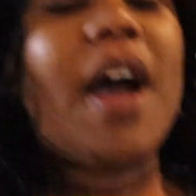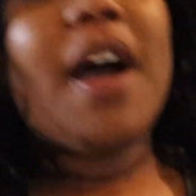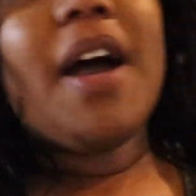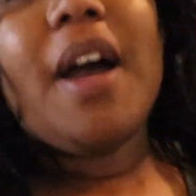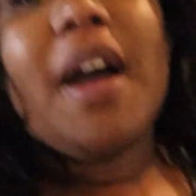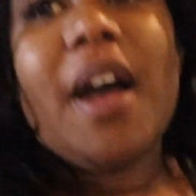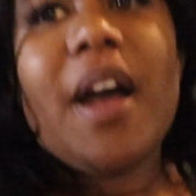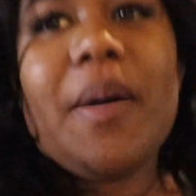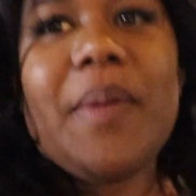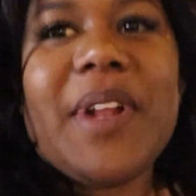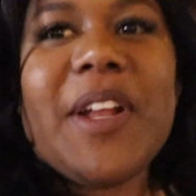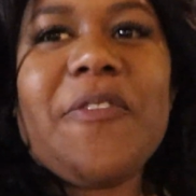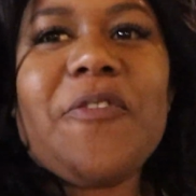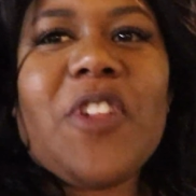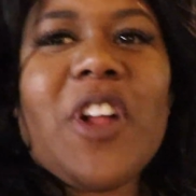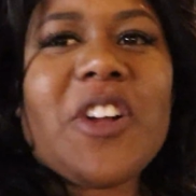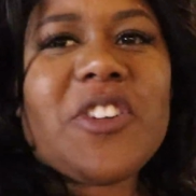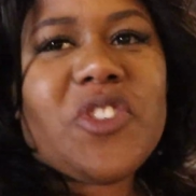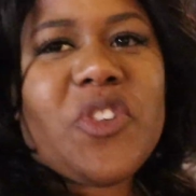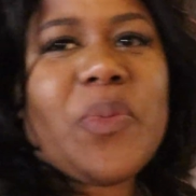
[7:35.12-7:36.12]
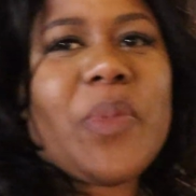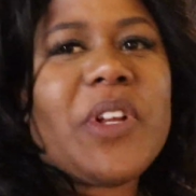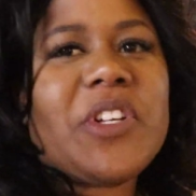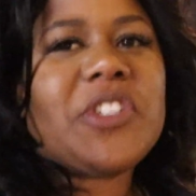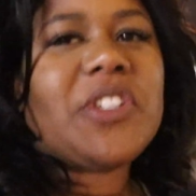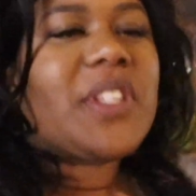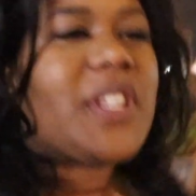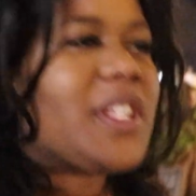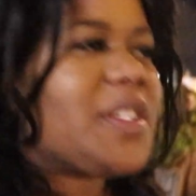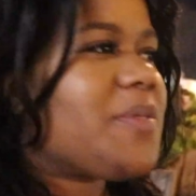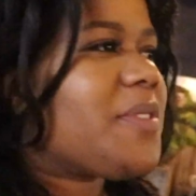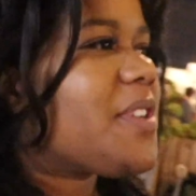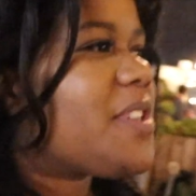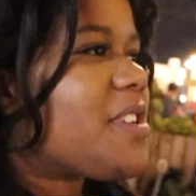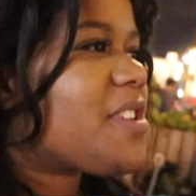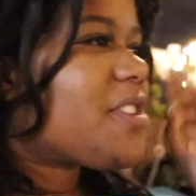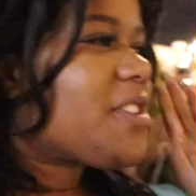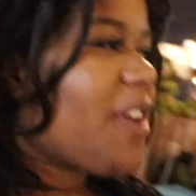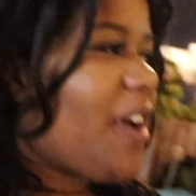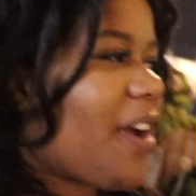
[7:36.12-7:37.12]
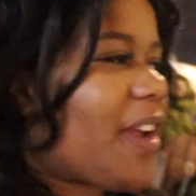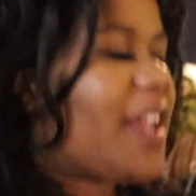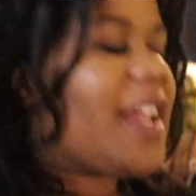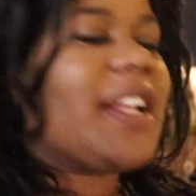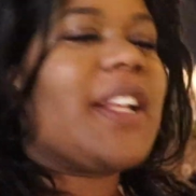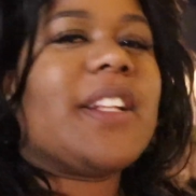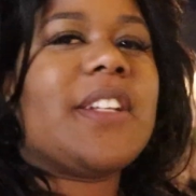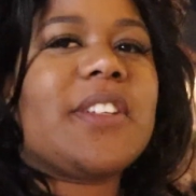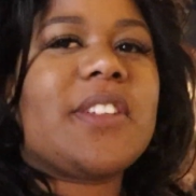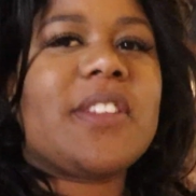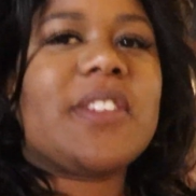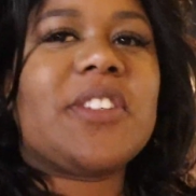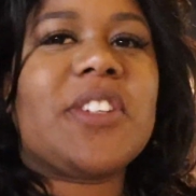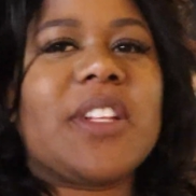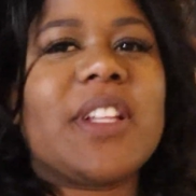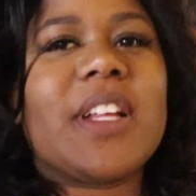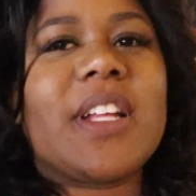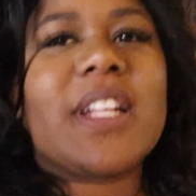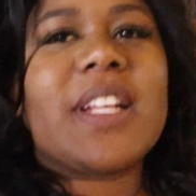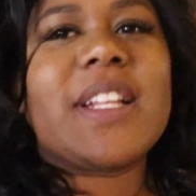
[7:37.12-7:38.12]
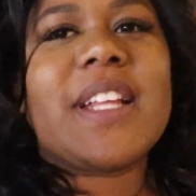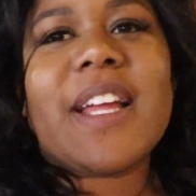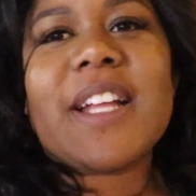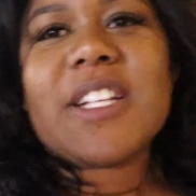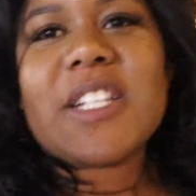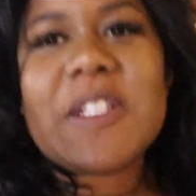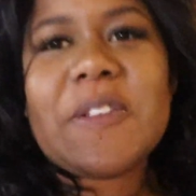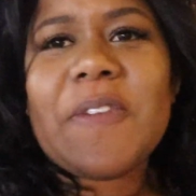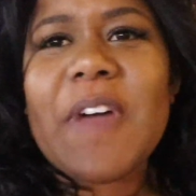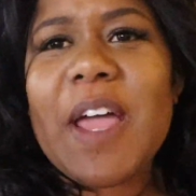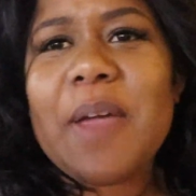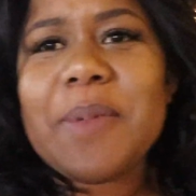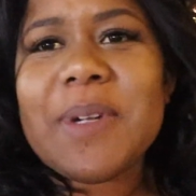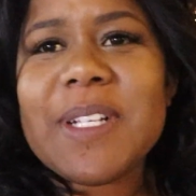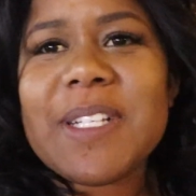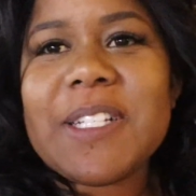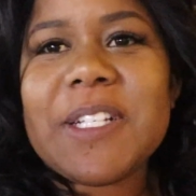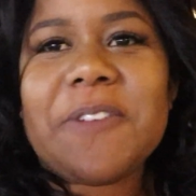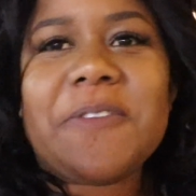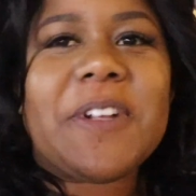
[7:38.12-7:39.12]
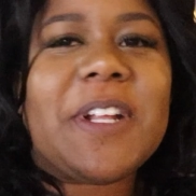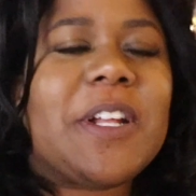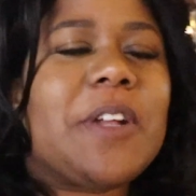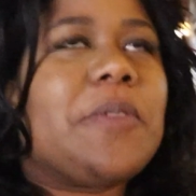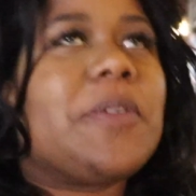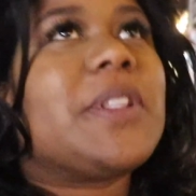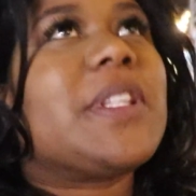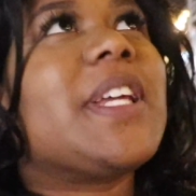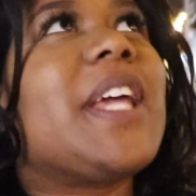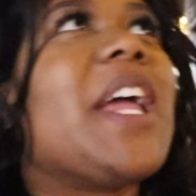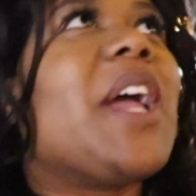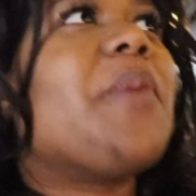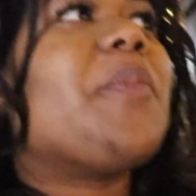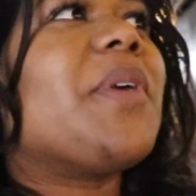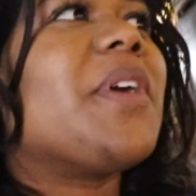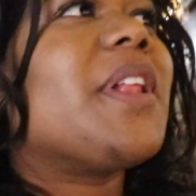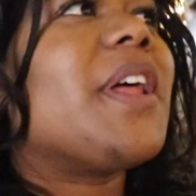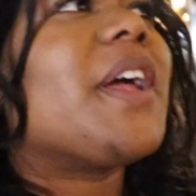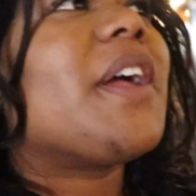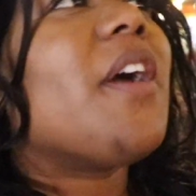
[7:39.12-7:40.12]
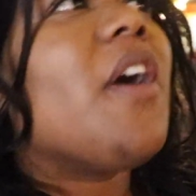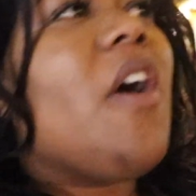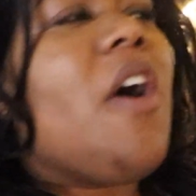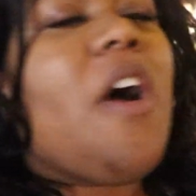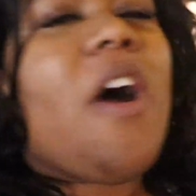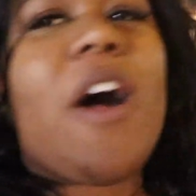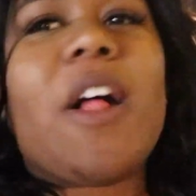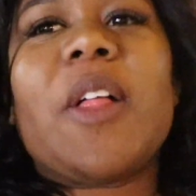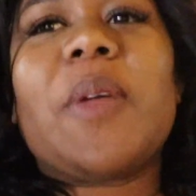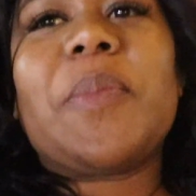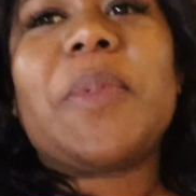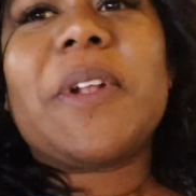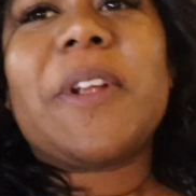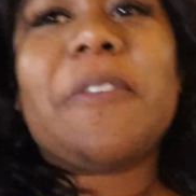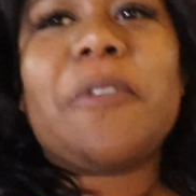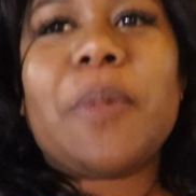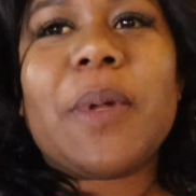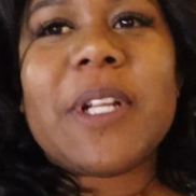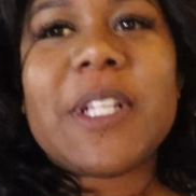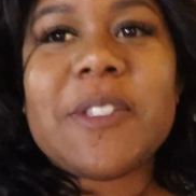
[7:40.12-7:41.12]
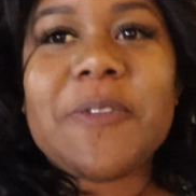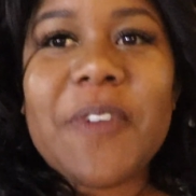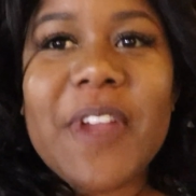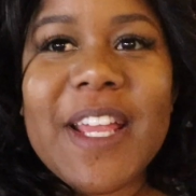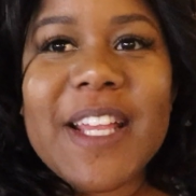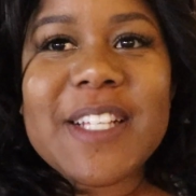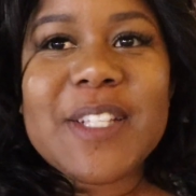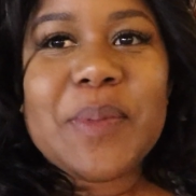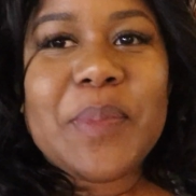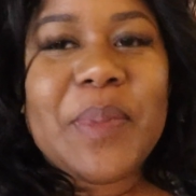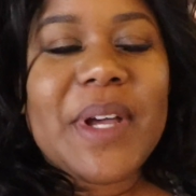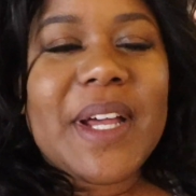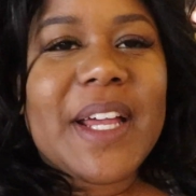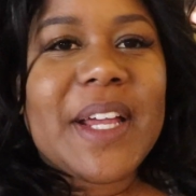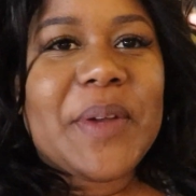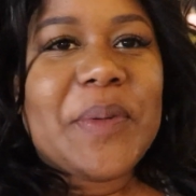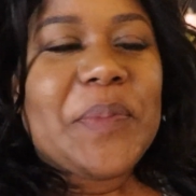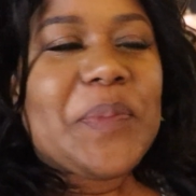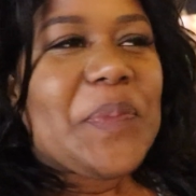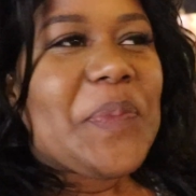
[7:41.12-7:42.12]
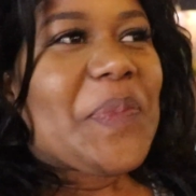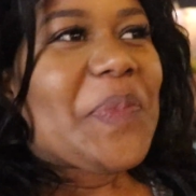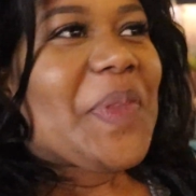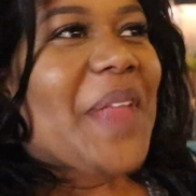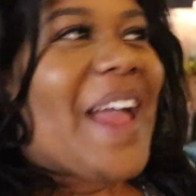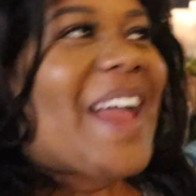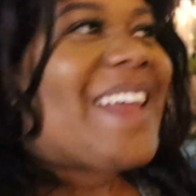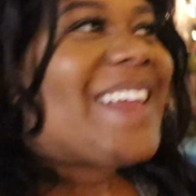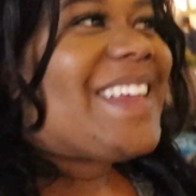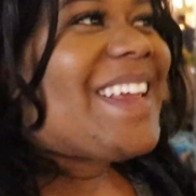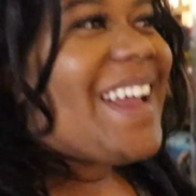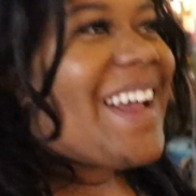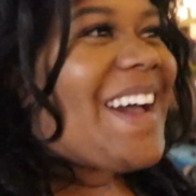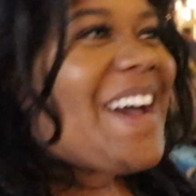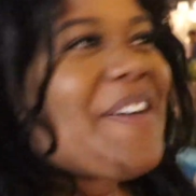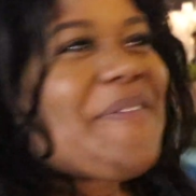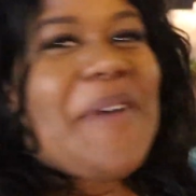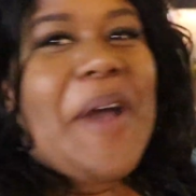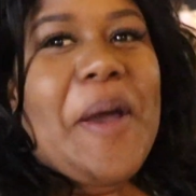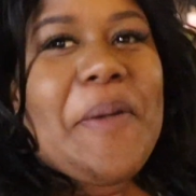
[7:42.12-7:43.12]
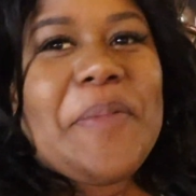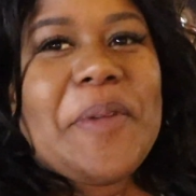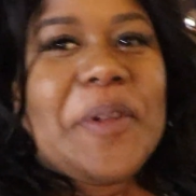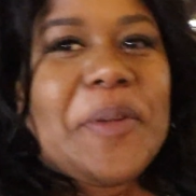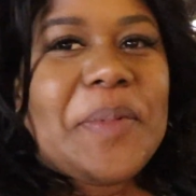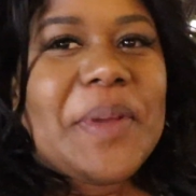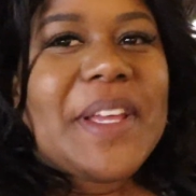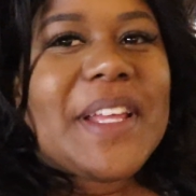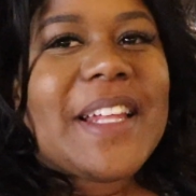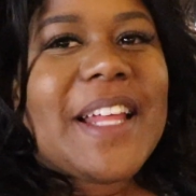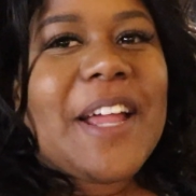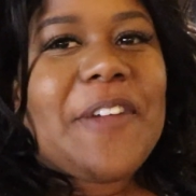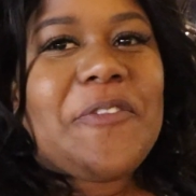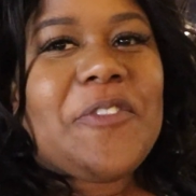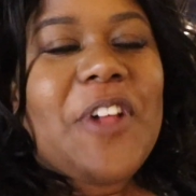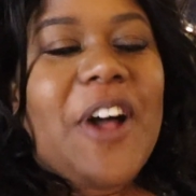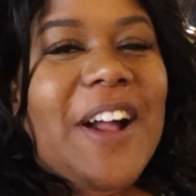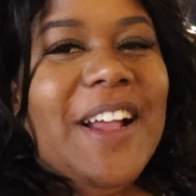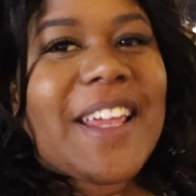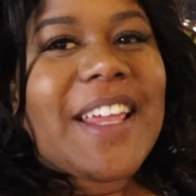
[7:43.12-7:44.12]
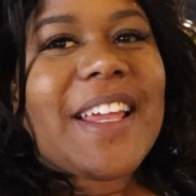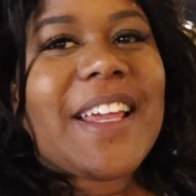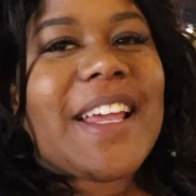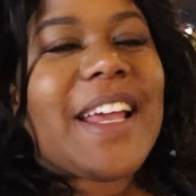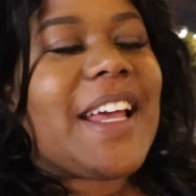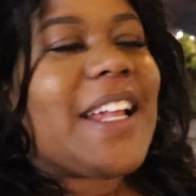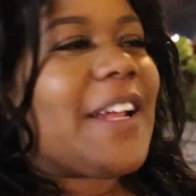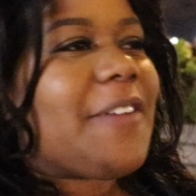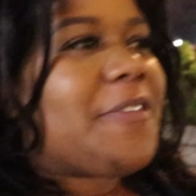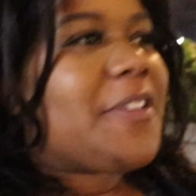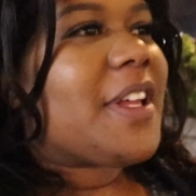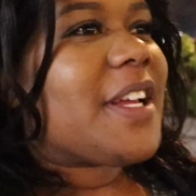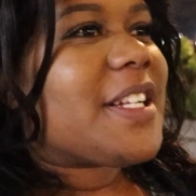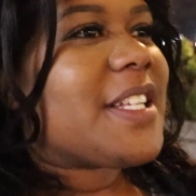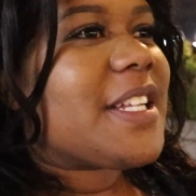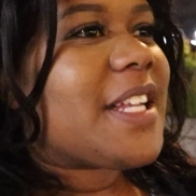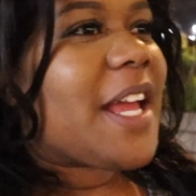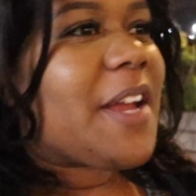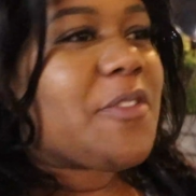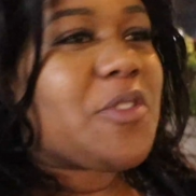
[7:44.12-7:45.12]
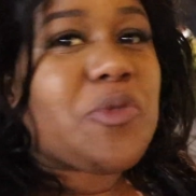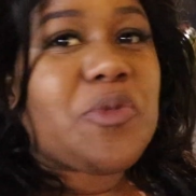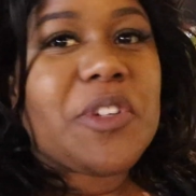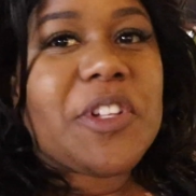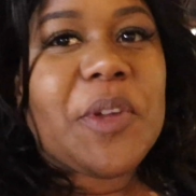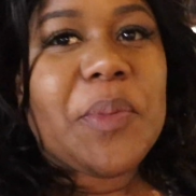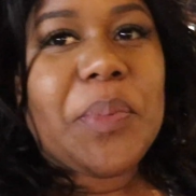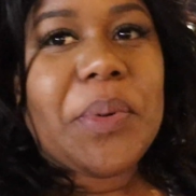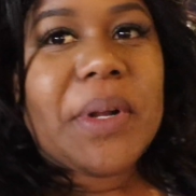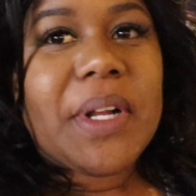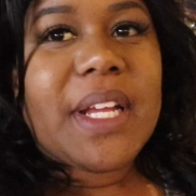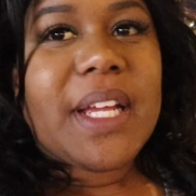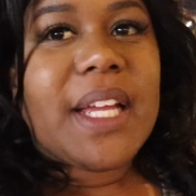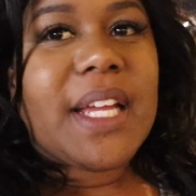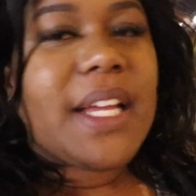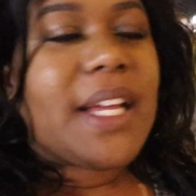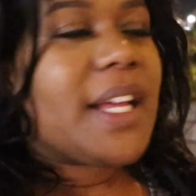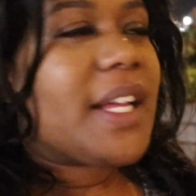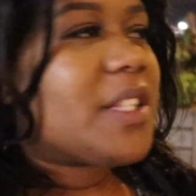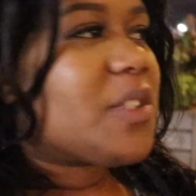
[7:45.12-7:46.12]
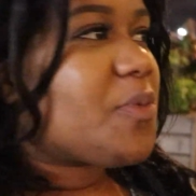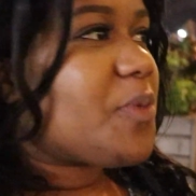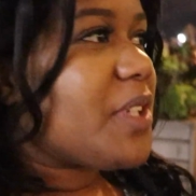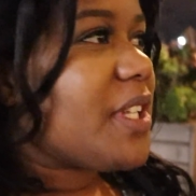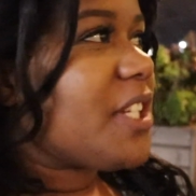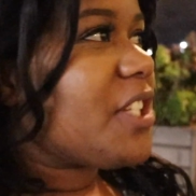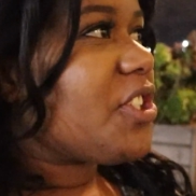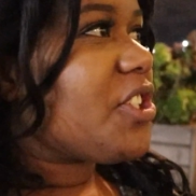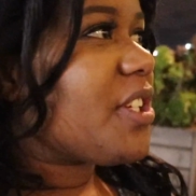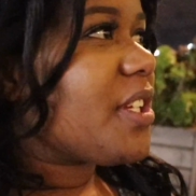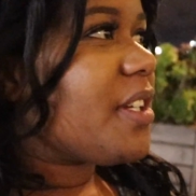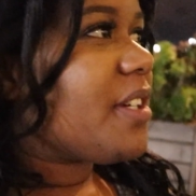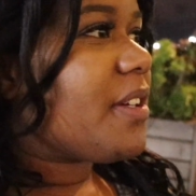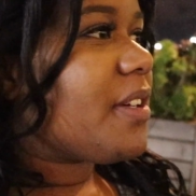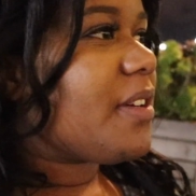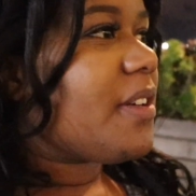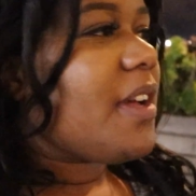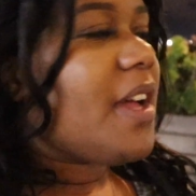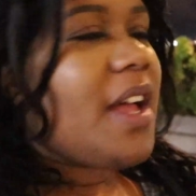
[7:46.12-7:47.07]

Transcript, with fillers: Um, I didn't vlog too much just because we were just talking and just chilling and like just vibing and stuff and I didn't want the camera like all up in everybody's face, but yeah, I'm happy to be like vlogging again. I feel like tonight was really pretty. It's really chill.